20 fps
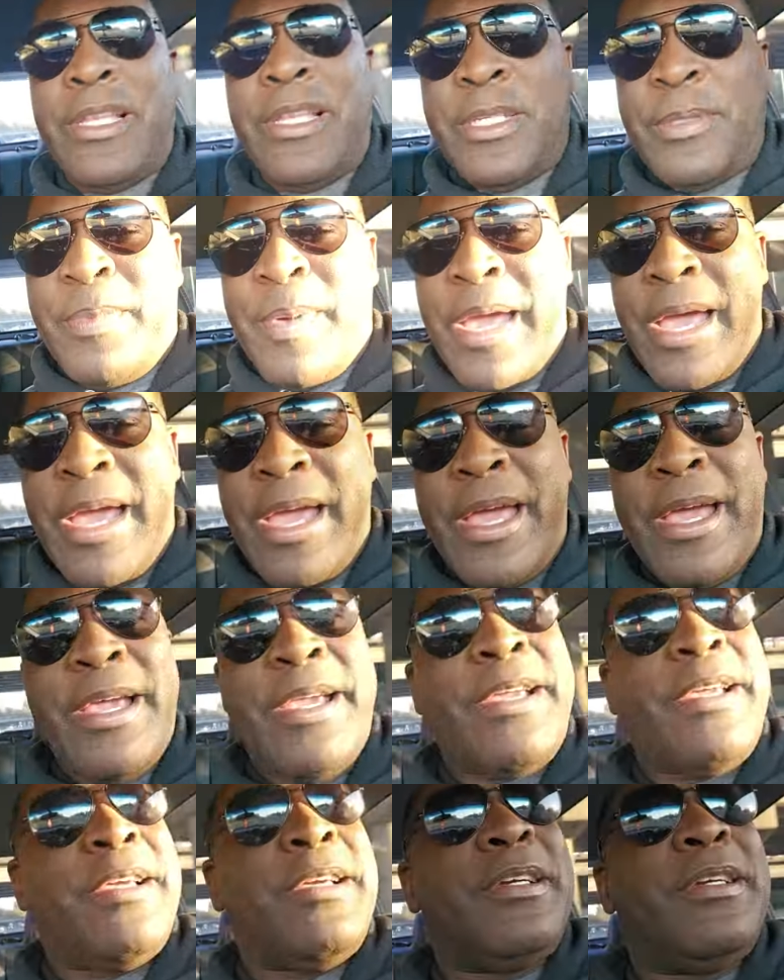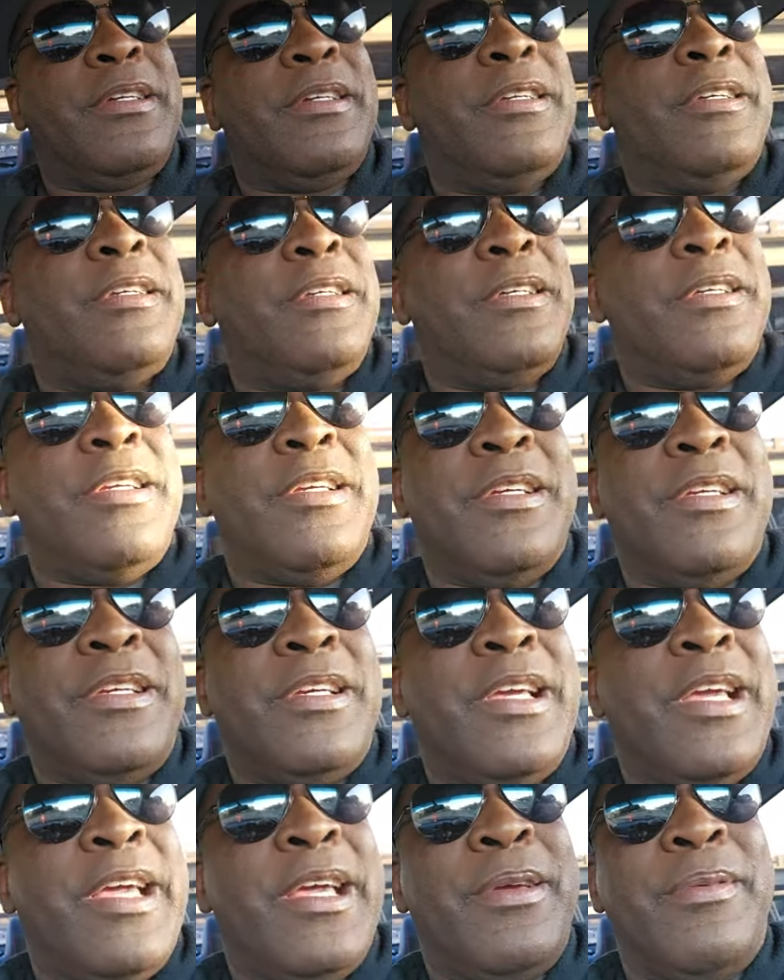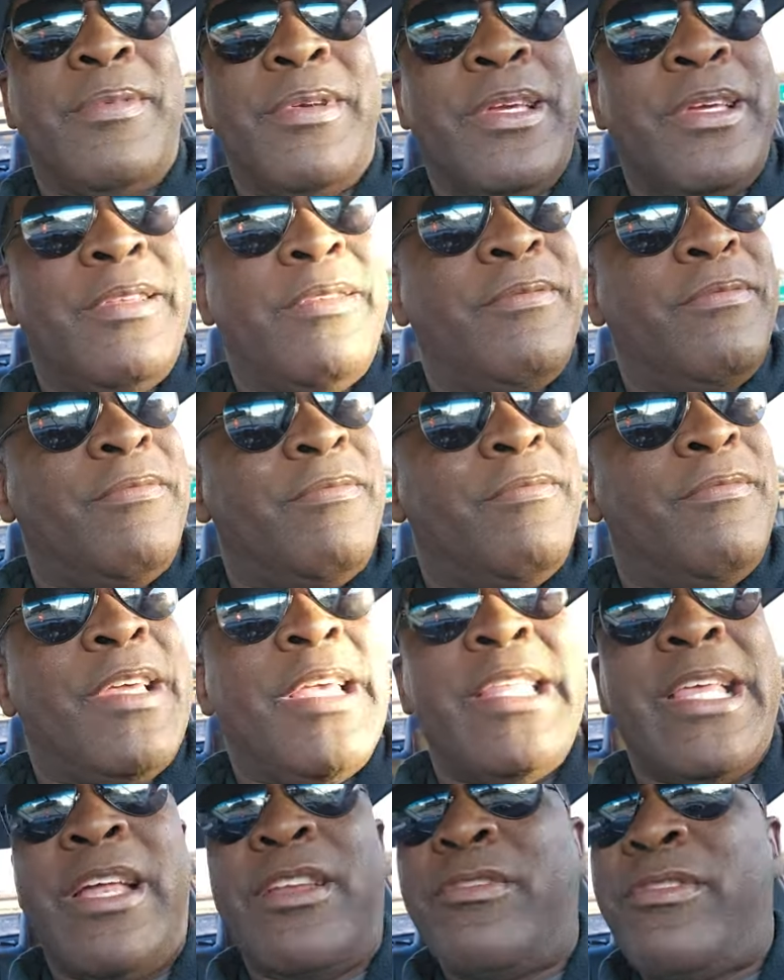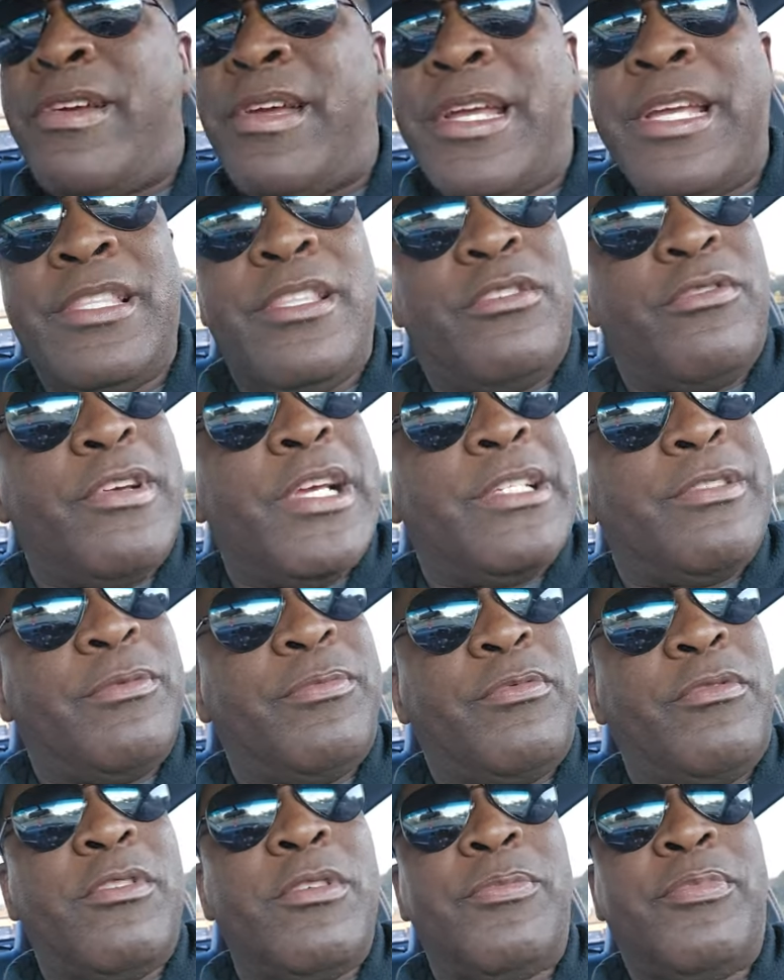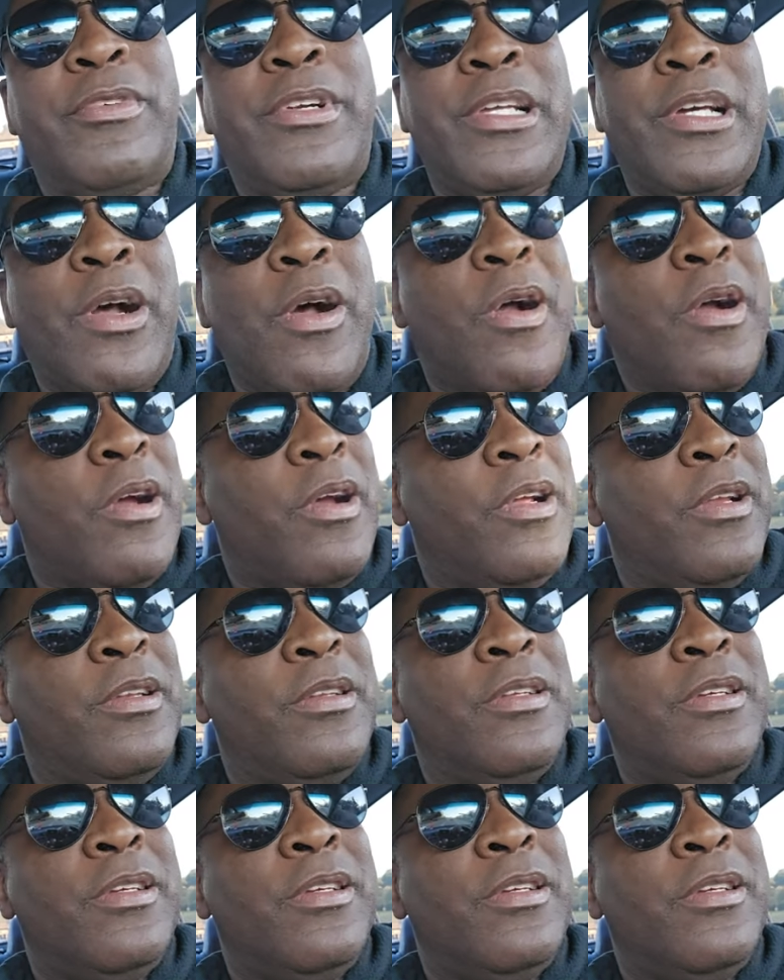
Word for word: in his bag and, and hit that hit the transfer portal pretty hard.